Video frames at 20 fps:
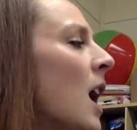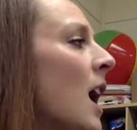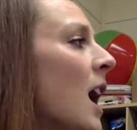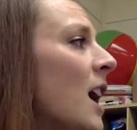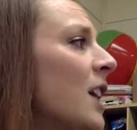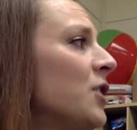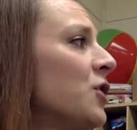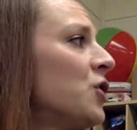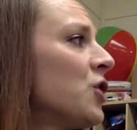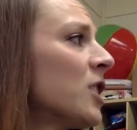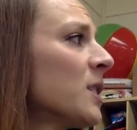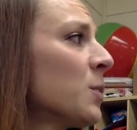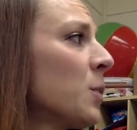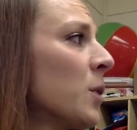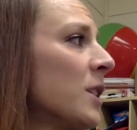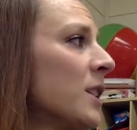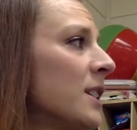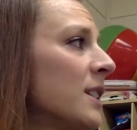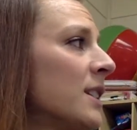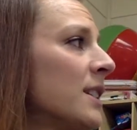I just
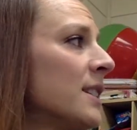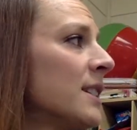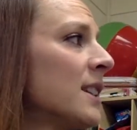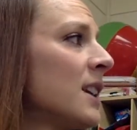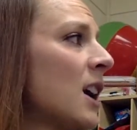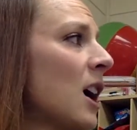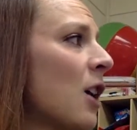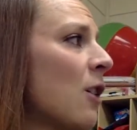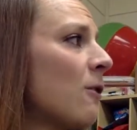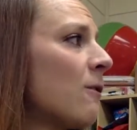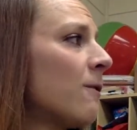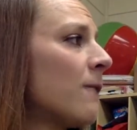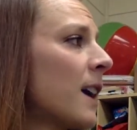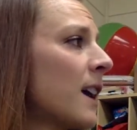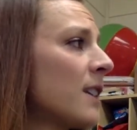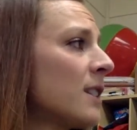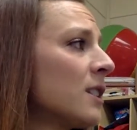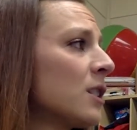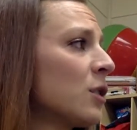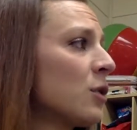wanted to see how
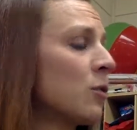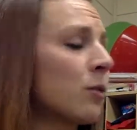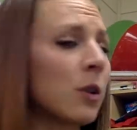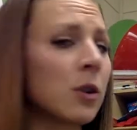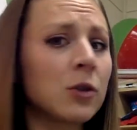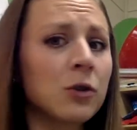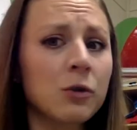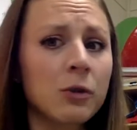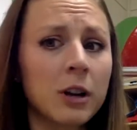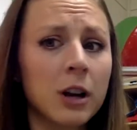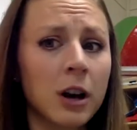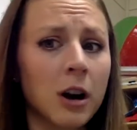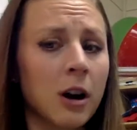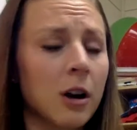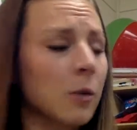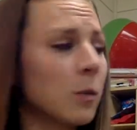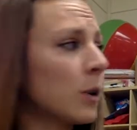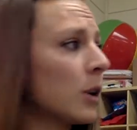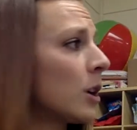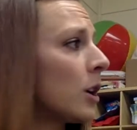fast the grocery
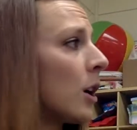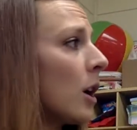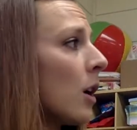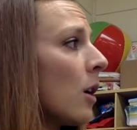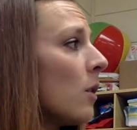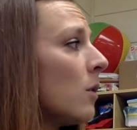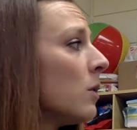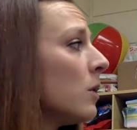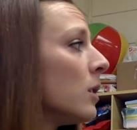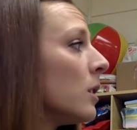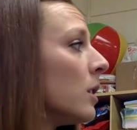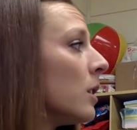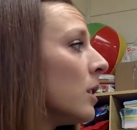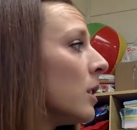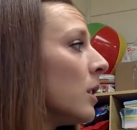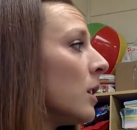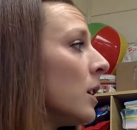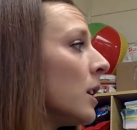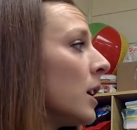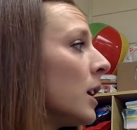cart would go.
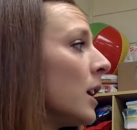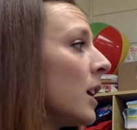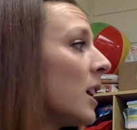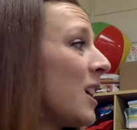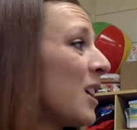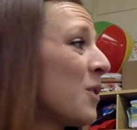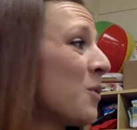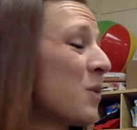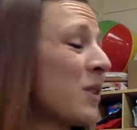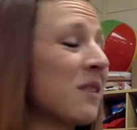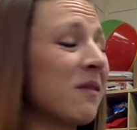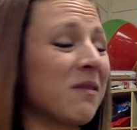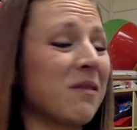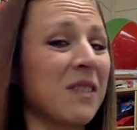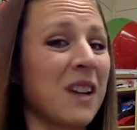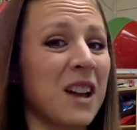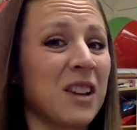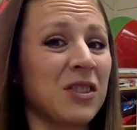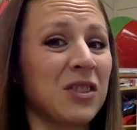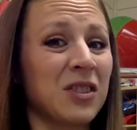It went
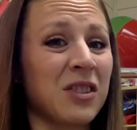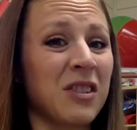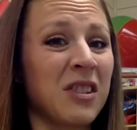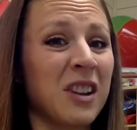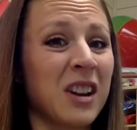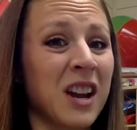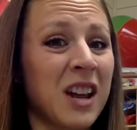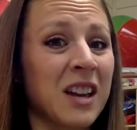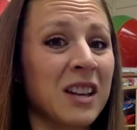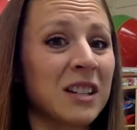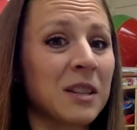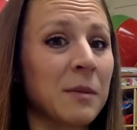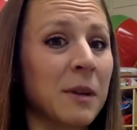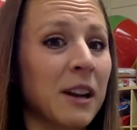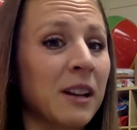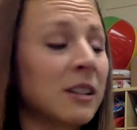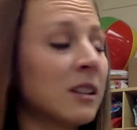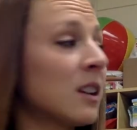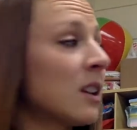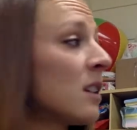faster than I
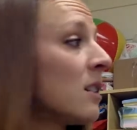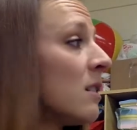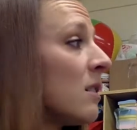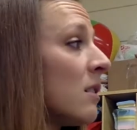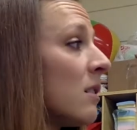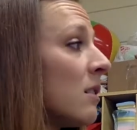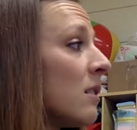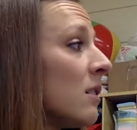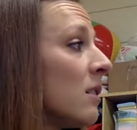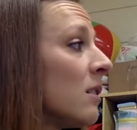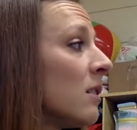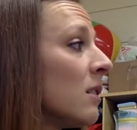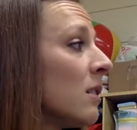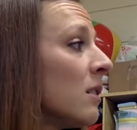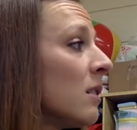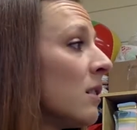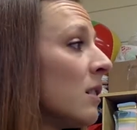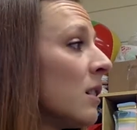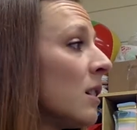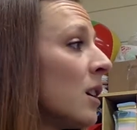expected.
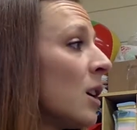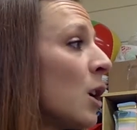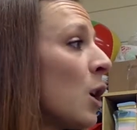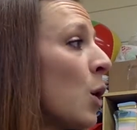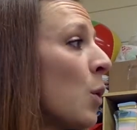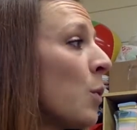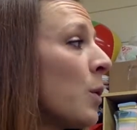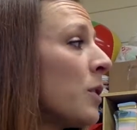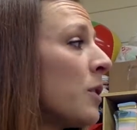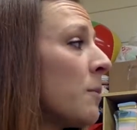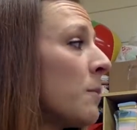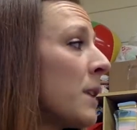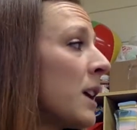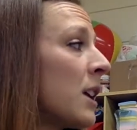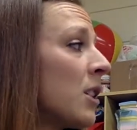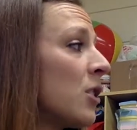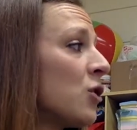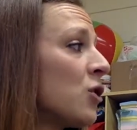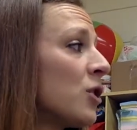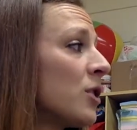When the
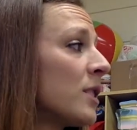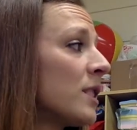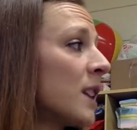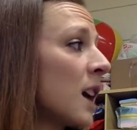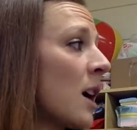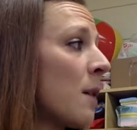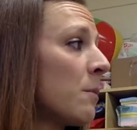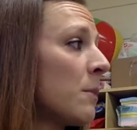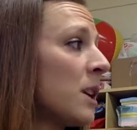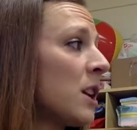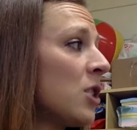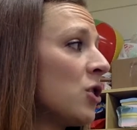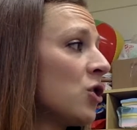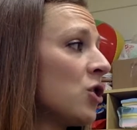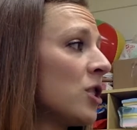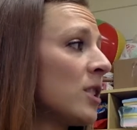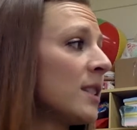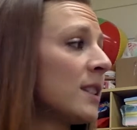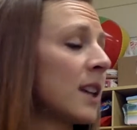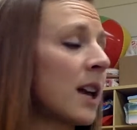manager stopped me,
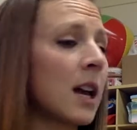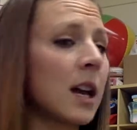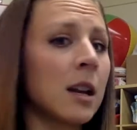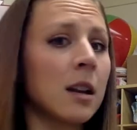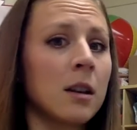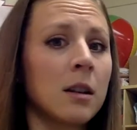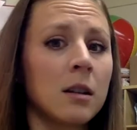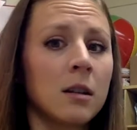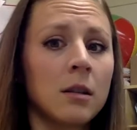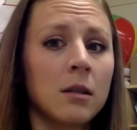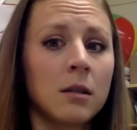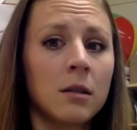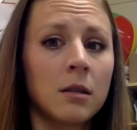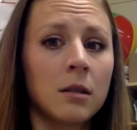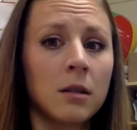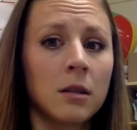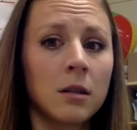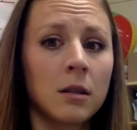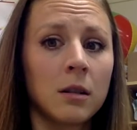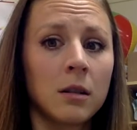she said,
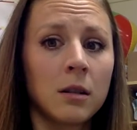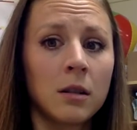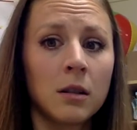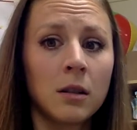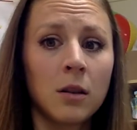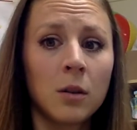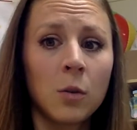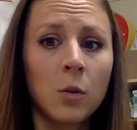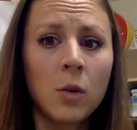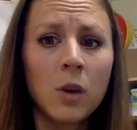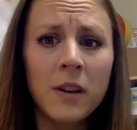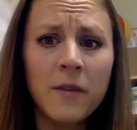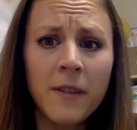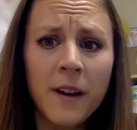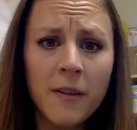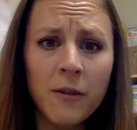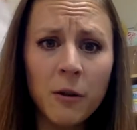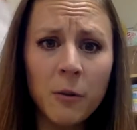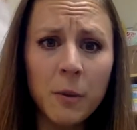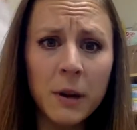"What if
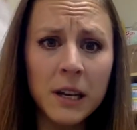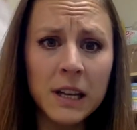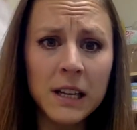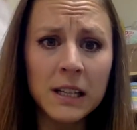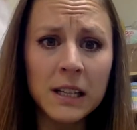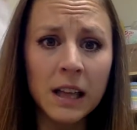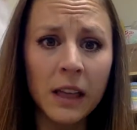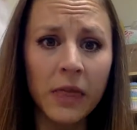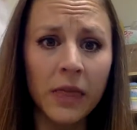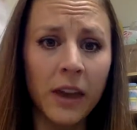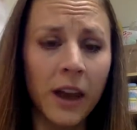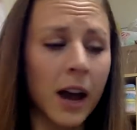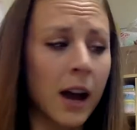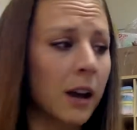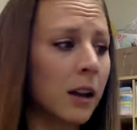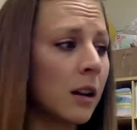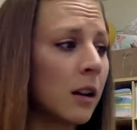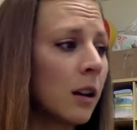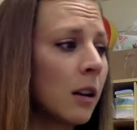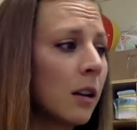everybody did that?"